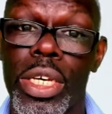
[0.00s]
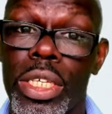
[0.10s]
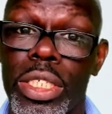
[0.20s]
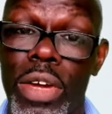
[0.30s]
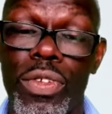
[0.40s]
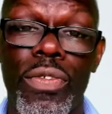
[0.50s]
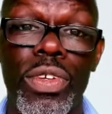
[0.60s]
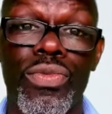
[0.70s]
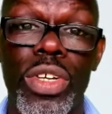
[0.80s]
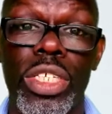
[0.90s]
Several other
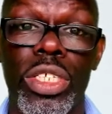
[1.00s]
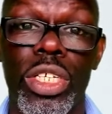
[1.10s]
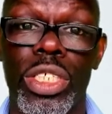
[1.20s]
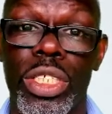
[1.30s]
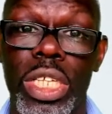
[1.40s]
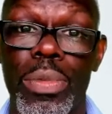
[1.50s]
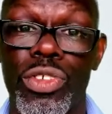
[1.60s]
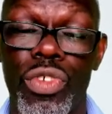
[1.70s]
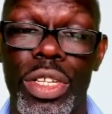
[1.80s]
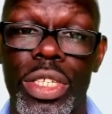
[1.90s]
researchers
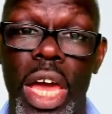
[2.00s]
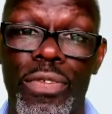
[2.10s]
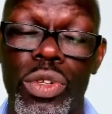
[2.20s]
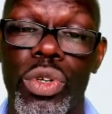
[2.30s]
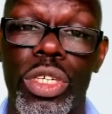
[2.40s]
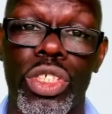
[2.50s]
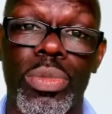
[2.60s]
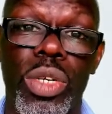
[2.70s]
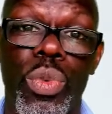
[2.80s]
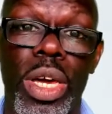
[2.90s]
demonstrated that if you look at
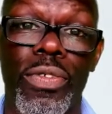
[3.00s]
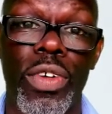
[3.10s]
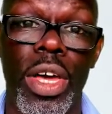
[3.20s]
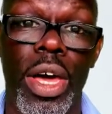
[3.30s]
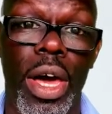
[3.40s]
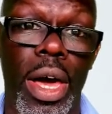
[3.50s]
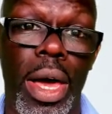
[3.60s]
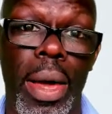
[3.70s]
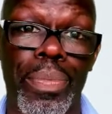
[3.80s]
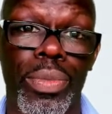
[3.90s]
somebody with
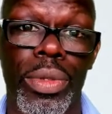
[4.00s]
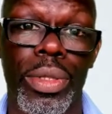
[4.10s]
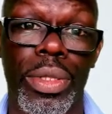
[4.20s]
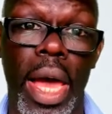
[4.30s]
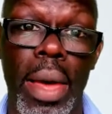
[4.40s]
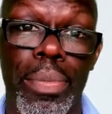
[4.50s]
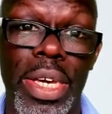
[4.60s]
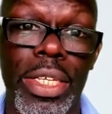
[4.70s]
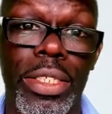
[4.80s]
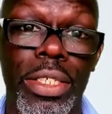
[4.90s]

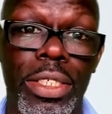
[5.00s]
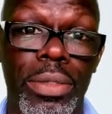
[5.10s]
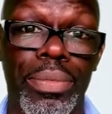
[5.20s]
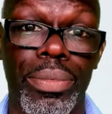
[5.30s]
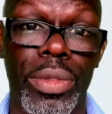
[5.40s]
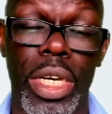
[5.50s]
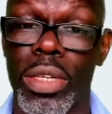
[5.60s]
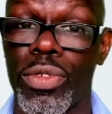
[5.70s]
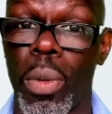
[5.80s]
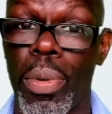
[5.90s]
diabetes and
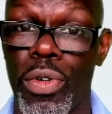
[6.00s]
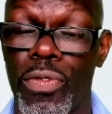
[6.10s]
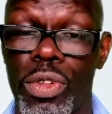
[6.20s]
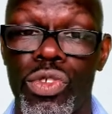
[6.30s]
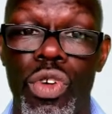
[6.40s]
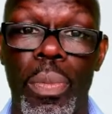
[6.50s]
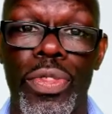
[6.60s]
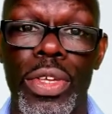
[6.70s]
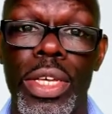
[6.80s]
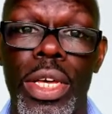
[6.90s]
they've got peripheral
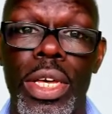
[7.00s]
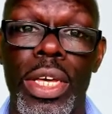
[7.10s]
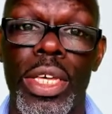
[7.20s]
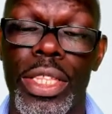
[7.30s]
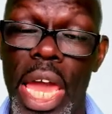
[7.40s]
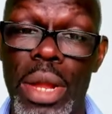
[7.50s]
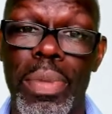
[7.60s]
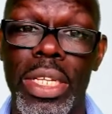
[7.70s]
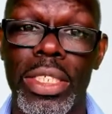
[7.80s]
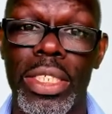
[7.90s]
neuropathy, their
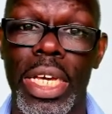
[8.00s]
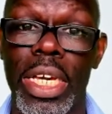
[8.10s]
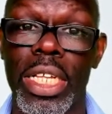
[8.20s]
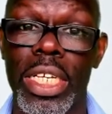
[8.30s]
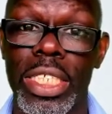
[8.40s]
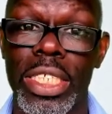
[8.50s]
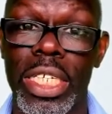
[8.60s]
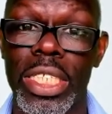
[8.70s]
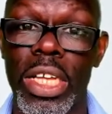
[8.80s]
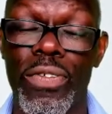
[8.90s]
ability to heal is
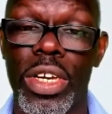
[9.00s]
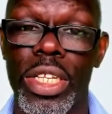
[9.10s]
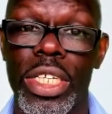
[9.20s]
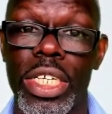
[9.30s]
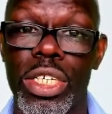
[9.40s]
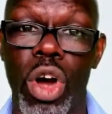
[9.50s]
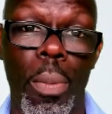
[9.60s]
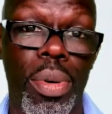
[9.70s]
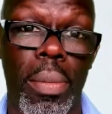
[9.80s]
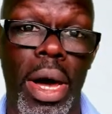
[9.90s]
significantly
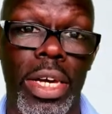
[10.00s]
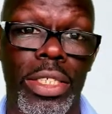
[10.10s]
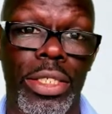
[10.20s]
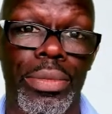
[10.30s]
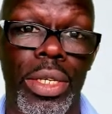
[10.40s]
compromised.